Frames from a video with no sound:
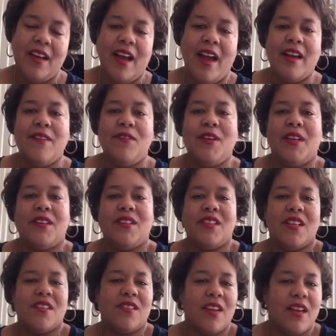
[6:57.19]
And if you can
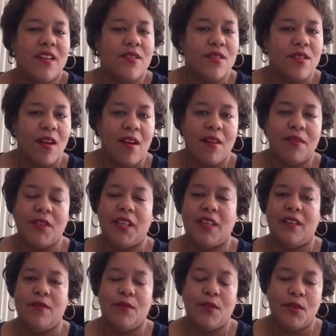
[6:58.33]
just kind of solve it
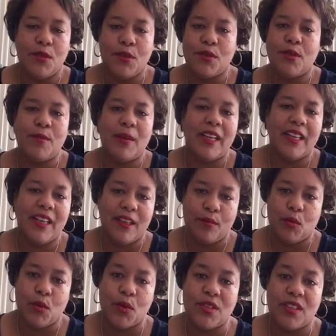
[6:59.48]
and reduce it by getting
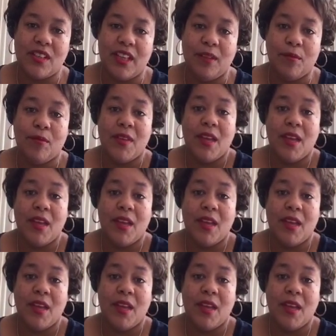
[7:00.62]
more sleep,